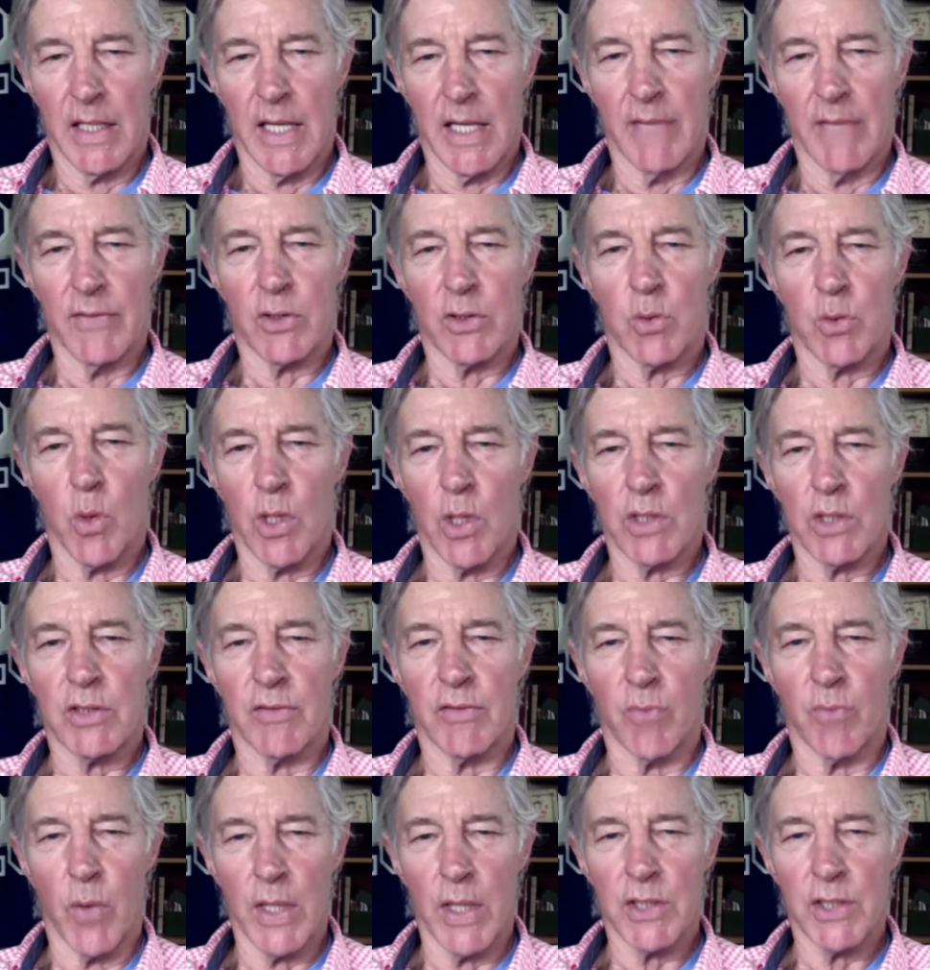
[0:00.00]
give his words
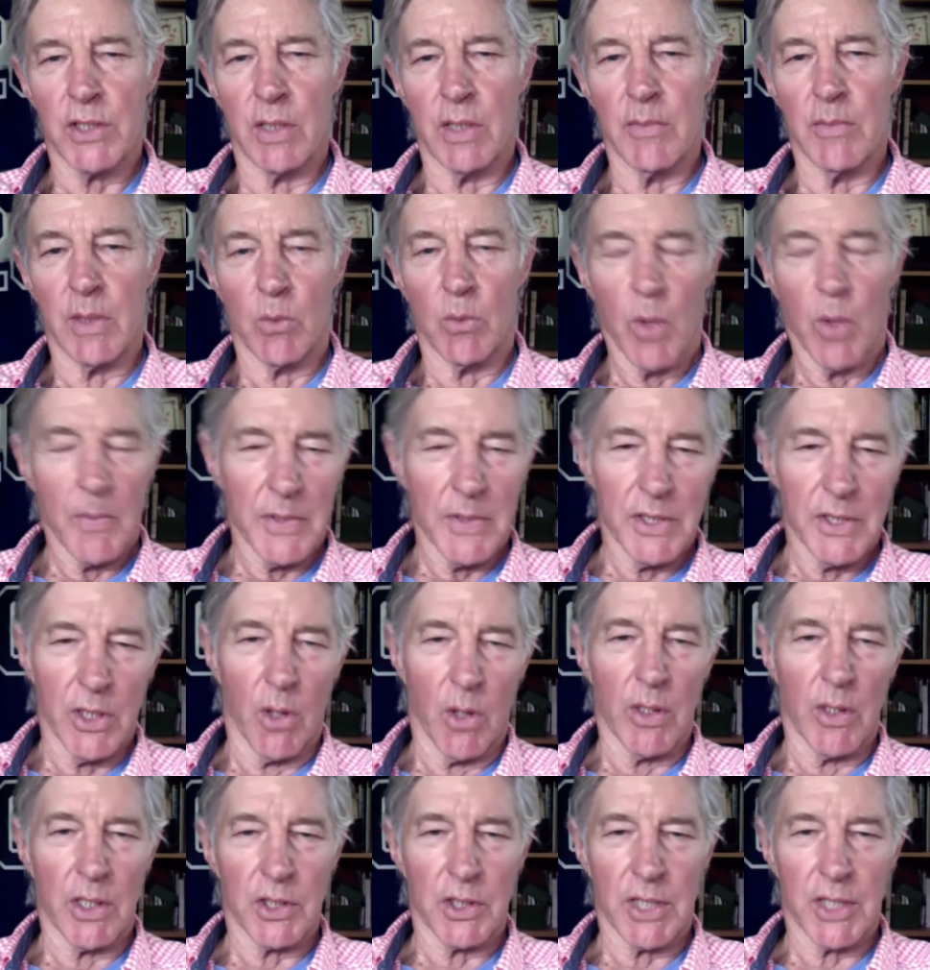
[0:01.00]
of wisdom and what was he
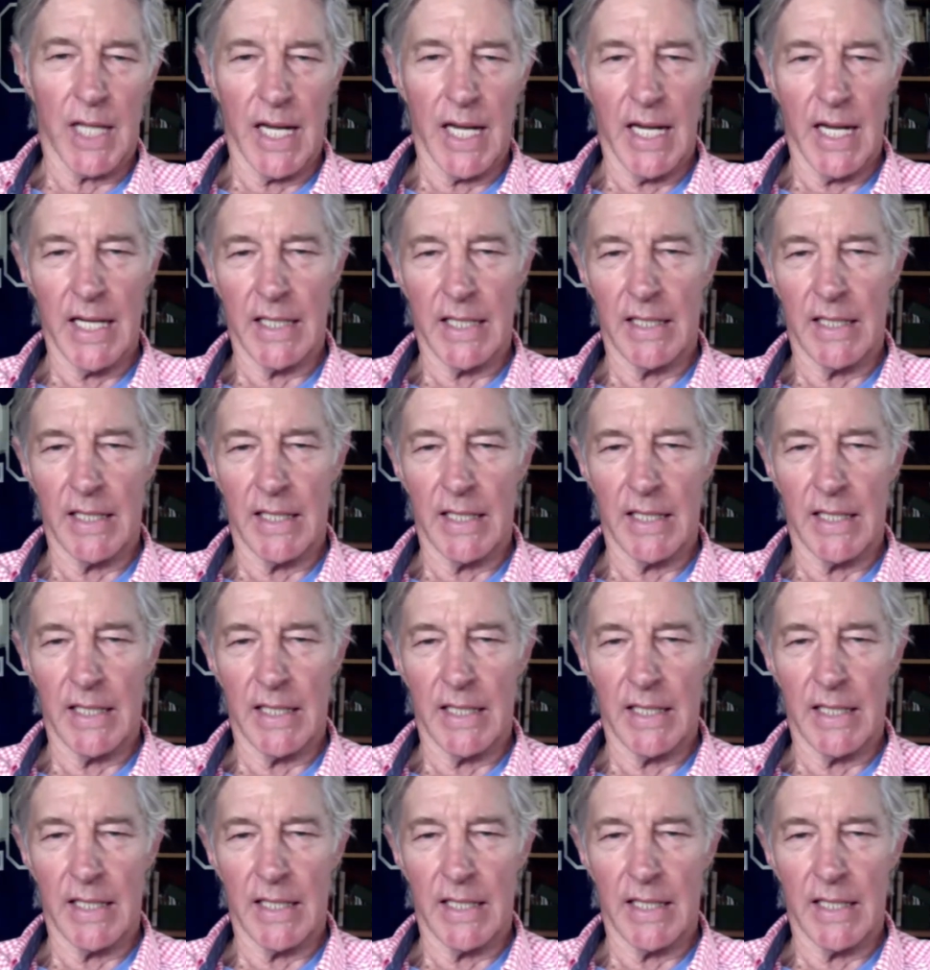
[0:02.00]
going to say.